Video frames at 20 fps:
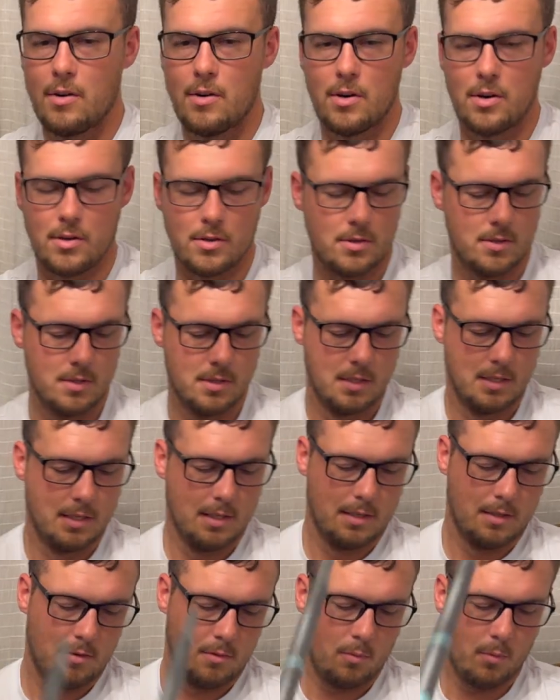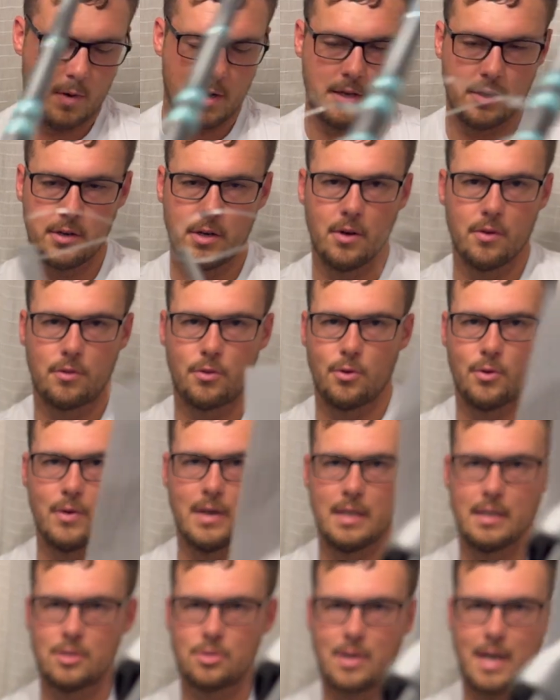all when you go
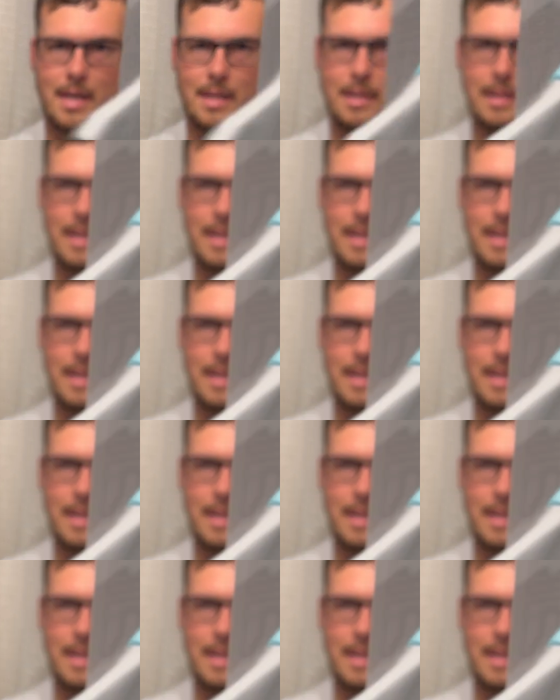through and try to